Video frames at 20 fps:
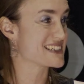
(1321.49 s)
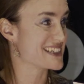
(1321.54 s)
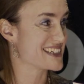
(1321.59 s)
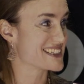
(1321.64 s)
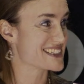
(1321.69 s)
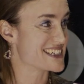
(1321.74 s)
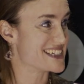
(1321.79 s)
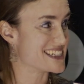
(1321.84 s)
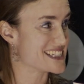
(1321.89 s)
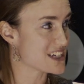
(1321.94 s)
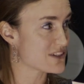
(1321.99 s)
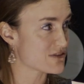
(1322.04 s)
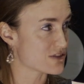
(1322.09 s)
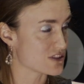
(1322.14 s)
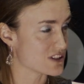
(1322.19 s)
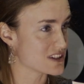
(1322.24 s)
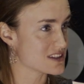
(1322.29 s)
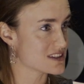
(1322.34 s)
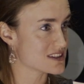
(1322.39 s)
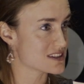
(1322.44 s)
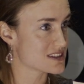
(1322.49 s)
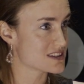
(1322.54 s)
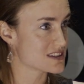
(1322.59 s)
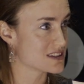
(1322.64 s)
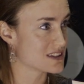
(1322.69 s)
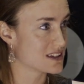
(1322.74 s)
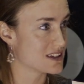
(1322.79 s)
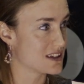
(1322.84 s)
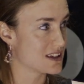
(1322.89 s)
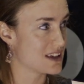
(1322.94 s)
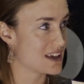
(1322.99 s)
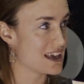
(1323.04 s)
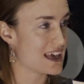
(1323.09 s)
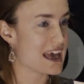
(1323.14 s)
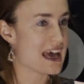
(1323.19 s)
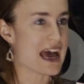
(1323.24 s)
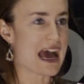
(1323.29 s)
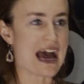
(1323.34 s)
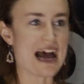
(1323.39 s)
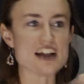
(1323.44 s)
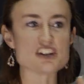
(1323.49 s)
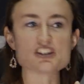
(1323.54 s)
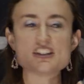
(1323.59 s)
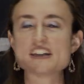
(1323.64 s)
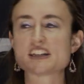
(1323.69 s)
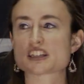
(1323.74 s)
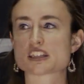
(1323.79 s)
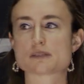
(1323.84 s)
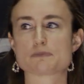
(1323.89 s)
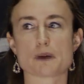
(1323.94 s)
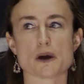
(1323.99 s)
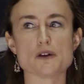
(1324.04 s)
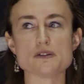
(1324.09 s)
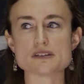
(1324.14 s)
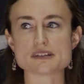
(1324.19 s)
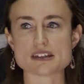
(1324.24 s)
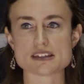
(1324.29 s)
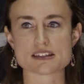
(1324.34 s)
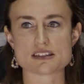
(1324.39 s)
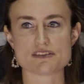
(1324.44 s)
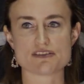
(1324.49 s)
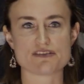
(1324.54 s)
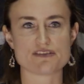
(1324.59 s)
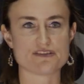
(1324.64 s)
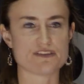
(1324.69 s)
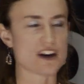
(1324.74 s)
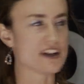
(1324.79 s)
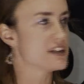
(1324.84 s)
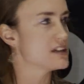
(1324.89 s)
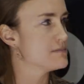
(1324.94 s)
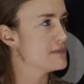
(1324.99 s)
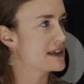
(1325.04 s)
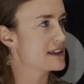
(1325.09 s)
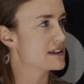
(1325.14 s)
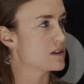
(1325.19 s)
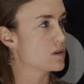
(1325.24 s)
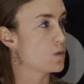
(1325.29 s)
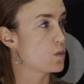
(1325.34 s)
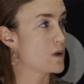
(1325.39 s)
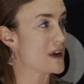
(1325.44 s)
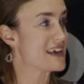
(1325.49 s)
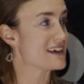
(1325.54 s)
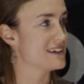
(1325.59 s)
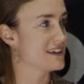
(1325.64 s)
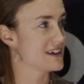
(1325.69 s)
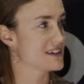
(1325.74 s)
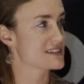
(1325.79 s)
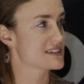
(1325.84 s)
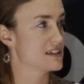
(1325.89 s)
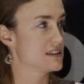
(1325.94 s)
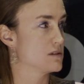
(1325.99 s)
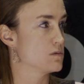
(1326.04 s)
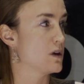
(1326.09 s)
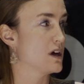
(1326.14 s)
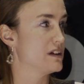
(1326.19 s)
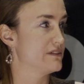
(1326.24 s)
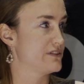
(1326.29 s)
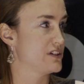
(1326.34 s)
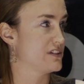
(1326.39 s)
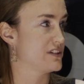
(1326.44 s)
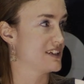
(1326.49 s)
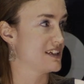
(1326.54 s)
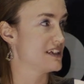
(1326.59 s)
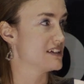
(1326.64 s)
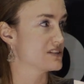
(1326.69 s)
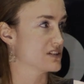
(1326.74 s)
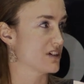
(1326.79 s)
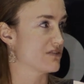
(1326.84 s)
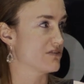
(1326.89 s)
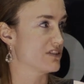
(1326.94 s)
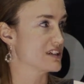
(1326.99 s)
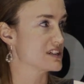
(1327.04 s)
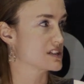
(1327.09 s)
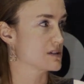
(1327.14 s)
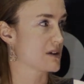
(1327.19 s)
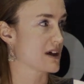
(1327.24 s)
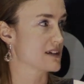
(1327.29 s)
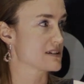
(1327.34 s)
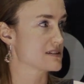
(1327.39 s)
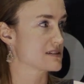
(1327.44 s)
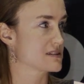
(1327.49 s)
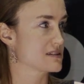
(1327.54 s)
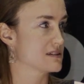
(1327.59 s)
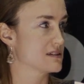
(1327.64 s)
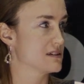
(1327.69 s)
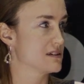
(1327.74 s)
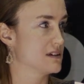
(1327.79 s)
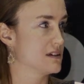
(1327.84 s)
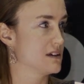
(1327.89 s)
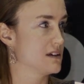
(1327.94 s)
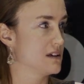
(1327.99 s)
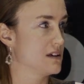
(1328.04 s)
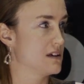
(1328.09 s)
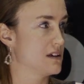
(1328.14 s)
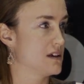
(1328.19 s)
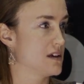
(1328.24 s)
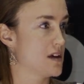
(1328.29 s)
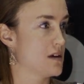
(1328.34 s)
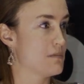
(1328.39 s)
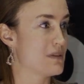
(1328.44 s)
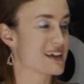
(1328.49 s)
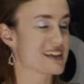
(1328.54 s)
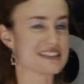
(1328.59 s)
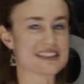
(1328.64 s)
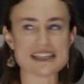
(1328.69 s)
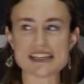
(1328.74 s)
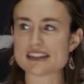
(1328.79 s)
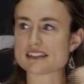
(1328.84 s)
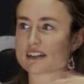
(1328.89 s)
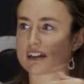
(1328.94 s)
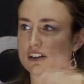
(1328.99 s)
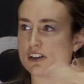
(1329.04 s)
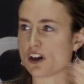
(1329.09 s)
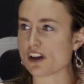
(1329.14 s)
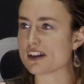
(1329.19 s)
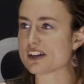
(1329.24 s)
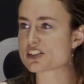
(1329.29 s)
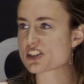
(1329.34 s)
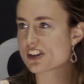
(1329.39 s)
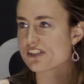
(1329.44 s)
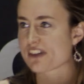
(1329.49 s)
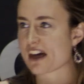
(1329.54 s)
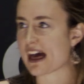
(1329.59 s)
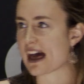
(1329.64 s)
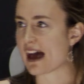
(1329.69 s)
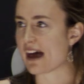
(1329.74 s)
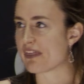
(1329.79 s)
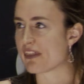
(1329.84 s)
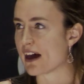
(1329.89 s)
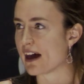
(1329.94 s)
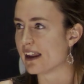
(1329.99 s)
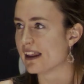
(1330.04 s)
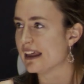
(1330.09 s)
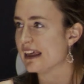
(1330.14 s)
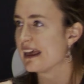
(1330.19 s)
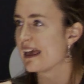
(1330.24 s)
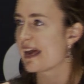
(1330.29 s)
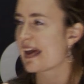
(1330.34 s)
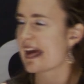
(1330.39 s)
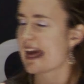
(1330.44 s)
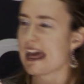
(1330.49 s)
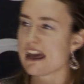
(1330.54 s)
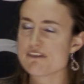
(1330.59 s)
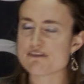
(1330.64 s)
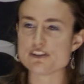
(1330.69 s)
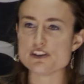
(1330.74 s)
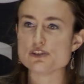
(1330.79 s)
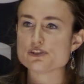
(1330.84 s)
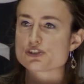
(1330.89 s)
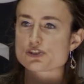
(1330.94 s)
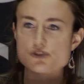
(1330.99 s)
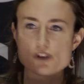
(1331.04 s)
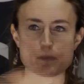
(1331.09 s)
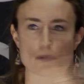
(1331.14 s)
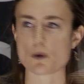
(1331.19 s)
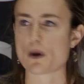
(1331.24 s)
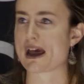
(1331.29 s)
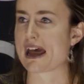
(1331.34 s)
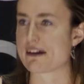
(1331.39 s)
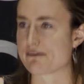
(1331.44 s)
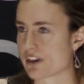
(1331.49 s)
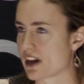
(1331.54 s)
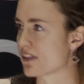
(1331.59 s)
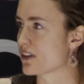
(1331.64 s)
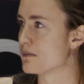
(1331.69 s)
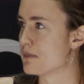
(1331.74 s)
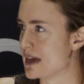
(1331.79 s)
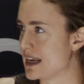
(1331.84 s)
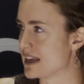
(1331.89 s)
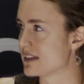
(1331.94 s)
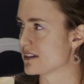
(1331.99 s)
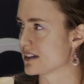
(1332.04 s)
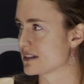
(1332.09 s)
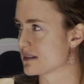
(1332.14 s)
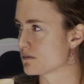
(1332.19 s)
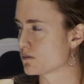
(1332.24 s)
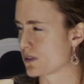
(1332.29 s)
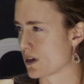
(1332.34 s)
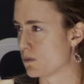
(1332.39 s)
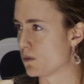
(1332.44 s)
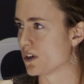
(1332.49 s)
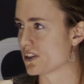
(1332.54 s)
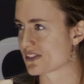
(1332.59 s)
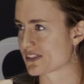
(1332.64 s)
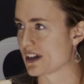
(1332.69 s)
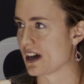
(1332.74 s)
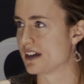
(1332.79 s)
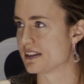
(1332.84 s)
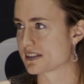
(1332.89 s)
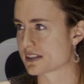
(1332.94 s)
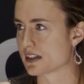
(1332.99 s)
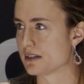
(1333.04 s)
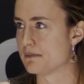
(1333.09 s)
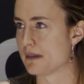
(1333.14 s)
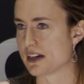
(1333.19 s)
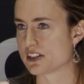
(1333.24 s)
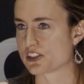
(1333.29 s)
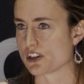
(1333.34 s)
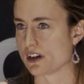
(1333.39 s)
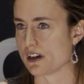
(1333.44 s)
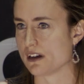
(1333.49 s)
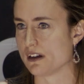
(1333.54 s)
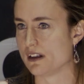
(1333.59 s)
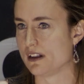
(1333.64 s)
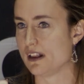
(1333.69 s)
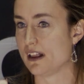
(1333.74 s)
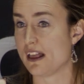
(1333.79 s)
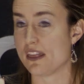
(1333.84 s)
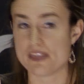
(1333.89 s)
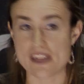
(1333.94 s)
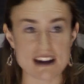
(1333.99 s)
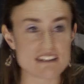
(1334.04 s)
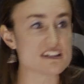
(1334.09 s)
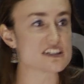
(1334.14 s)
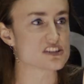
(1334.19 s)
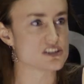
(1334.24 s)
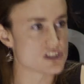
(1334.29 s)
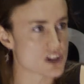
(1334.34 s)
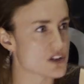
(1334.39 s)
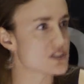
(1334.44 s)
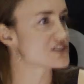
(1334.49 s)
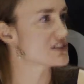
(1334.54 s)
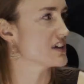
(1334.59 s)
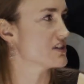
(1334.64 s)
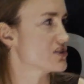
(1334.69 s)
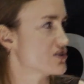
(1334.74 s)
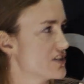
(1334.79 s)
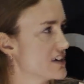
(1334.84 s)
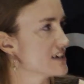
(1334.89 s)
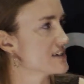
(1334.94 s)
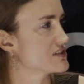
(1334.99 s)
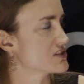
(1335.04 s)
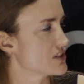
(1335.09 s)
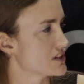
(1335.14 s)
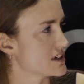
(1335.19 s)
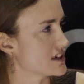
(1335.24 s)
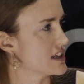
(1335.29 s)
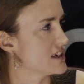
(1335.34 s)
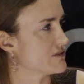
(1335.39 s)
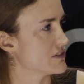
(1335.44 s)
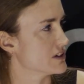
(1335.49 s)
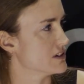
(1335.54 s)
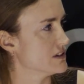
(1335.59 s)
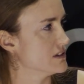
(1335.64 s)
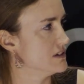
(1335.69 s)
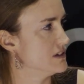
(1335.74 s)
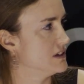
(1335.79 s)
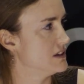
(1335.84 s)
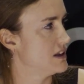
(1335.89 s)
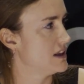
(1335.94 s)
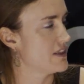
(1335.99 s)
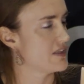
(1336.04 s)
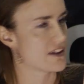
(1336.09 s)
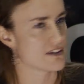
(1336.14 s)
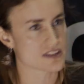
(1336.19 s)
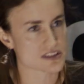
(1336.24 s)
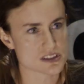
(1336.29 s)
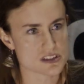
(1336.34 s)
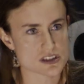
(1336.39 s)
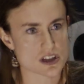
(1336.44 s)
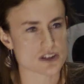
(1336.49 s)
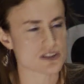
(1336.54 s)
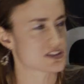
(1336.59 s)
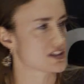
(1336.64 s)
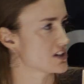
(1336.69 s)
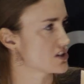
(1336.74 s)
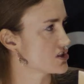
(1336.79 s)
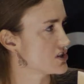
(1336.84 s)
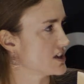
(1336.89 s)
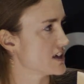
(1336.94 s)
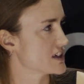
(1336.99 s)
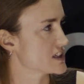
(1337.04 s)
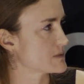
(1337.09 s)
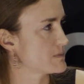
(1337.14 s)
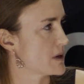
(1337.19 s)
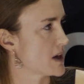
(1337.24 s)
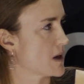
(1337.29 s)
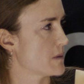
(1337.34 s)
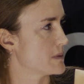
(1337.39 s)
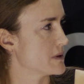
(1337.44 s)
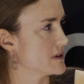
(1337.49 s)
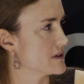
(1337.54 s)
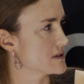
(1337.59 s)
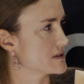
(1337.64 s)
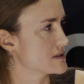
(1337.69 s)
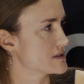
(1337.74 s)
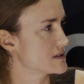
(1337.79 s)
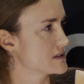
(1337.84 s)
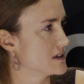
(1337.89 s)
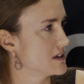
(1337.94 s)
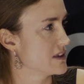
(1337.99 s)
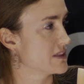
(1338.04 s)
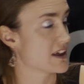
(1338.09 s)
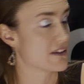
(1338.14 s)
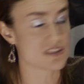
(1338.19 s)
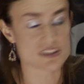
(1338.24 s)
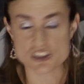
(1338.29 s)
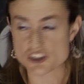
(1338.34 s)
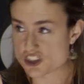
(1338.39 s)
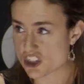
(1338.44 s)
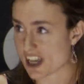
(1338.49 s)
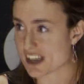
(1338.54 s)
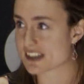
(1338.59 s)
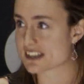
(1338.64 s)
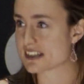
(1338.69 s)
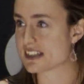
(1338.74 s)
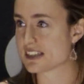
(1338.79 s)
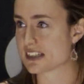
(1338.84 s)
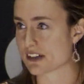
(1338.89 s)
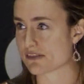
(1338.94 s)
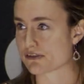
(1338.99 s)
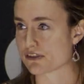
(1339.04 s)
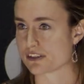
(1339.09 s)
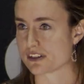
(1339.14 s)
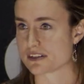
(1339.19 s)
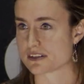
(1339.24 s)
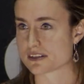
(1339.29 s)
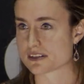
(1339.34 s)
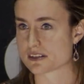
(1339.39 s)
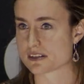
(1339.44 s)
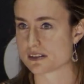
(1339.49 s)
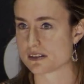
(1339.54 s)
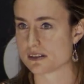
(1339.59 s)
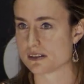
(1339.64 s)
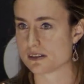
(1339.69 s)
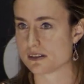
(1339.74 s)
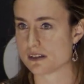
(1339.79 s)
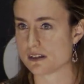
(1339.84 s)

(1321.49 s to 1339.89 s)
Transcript: pitiless indifference, actually exposes the fundamental weakness in the worldview that he is offering to us. Because he is acknowledging there that if you strip away every other meaning than what science can measure, there is no such thing as good and evil. There is no such thing as purpose. There is just indifference.